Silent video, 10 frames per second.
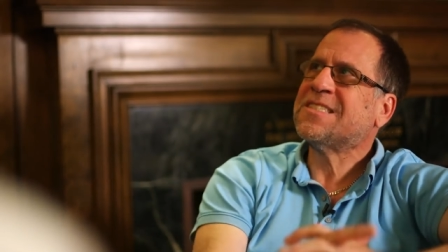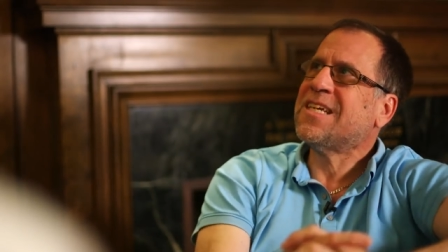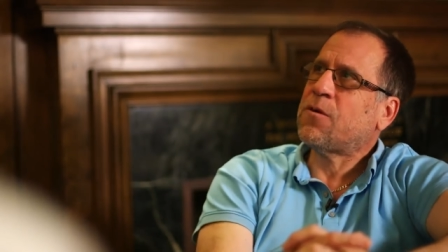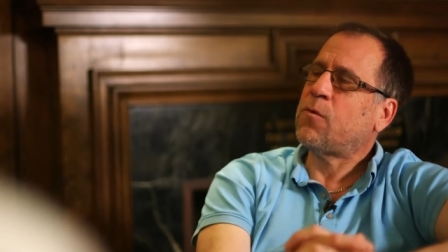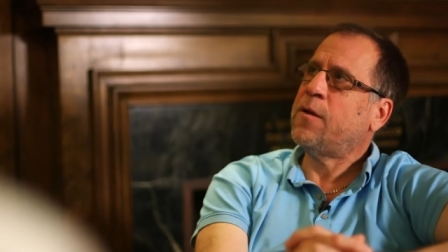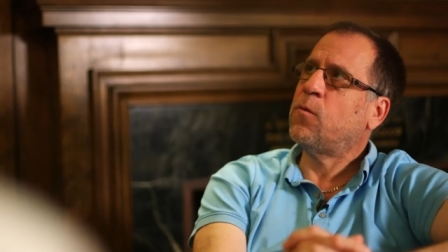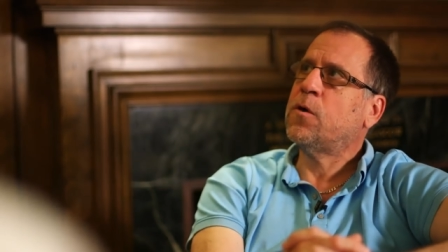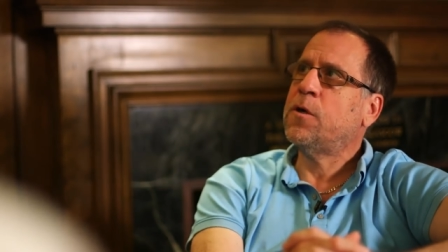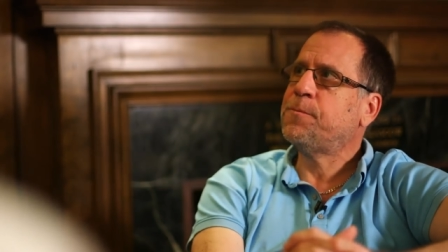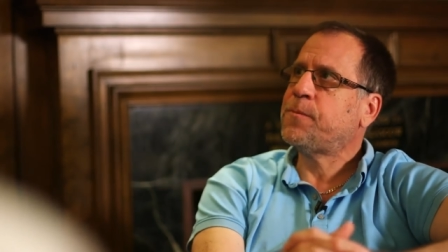Is that the right
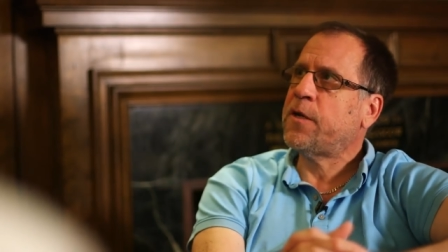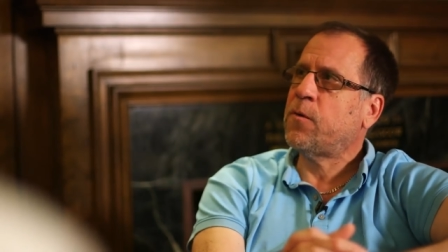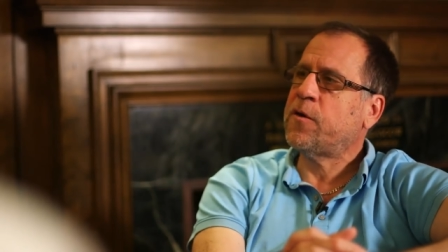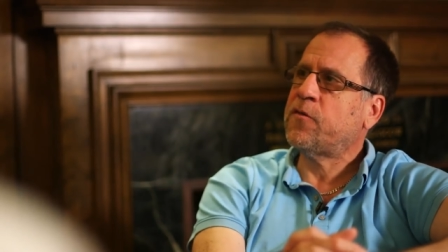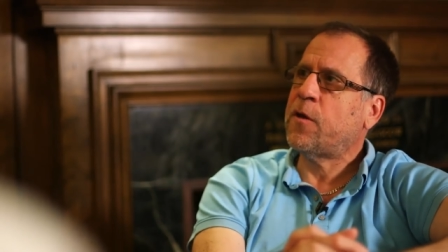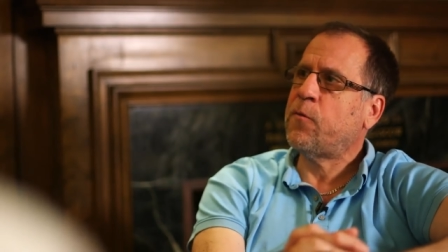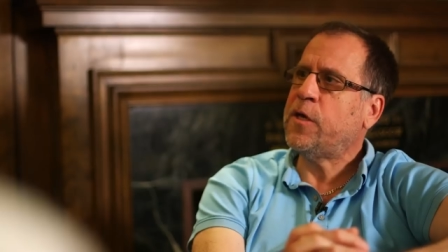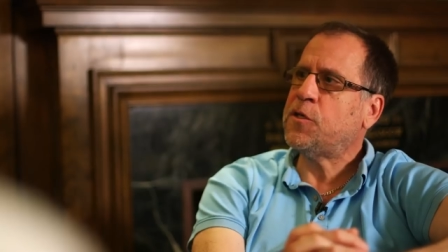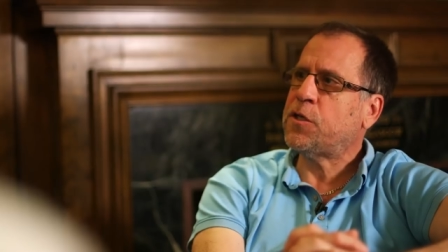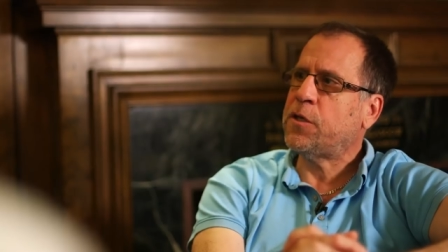word? I don't want to say
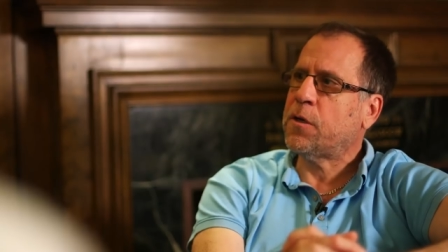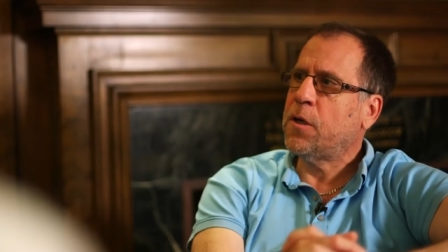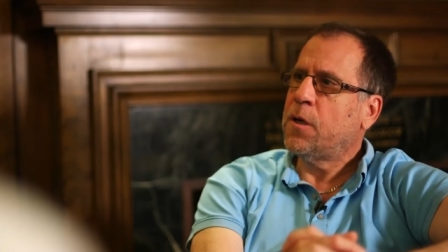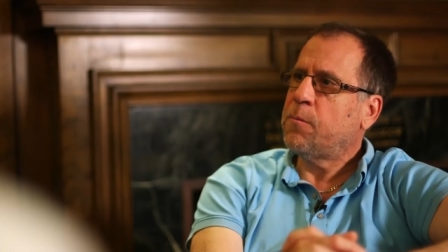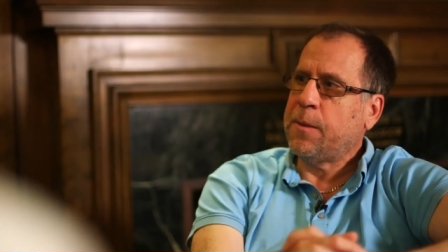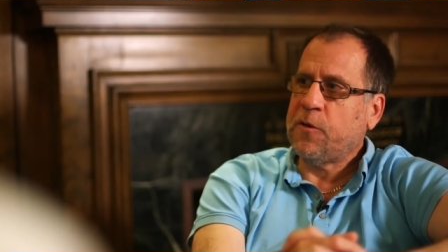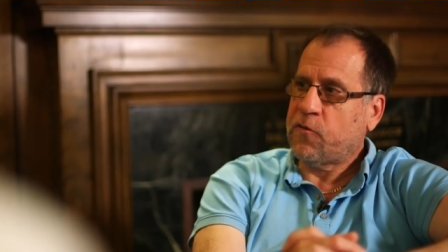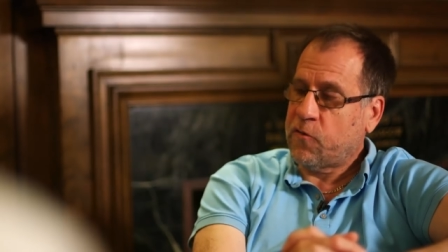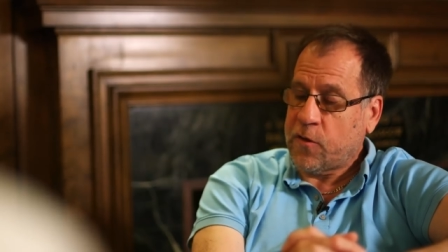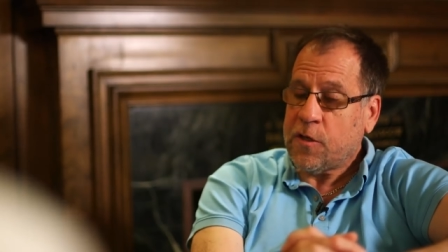re-engineer. Maybe
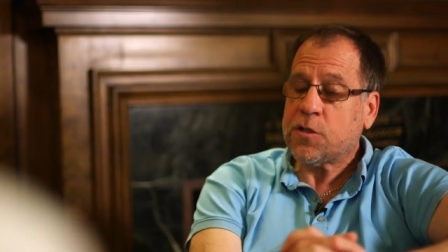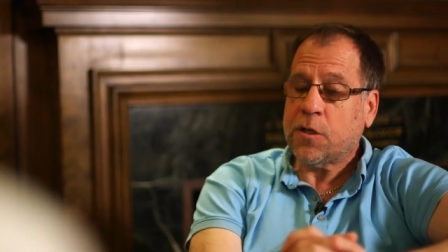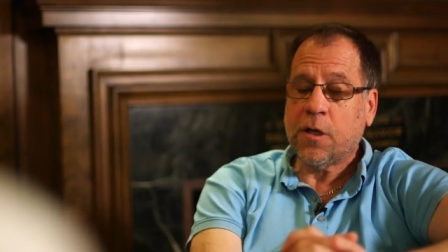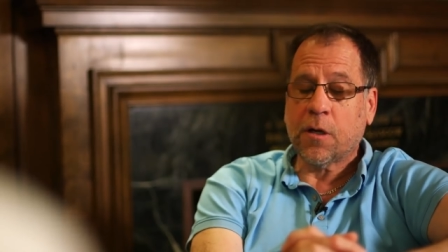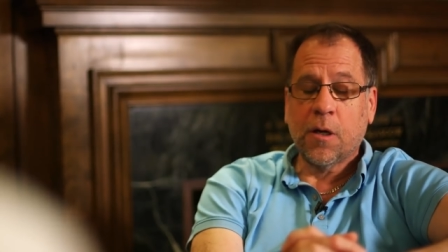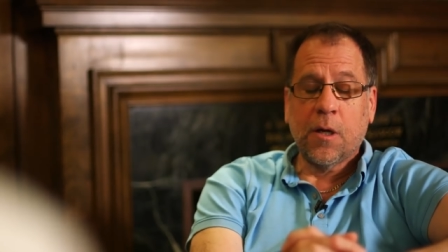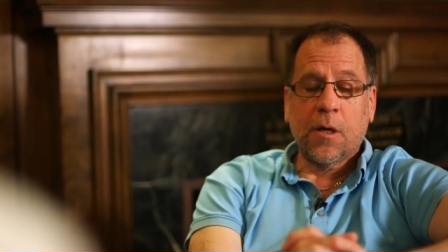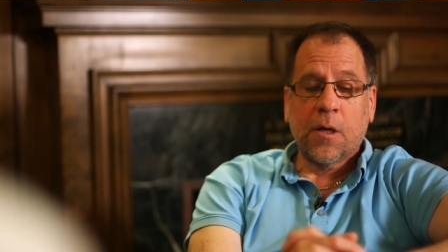it's just engineer.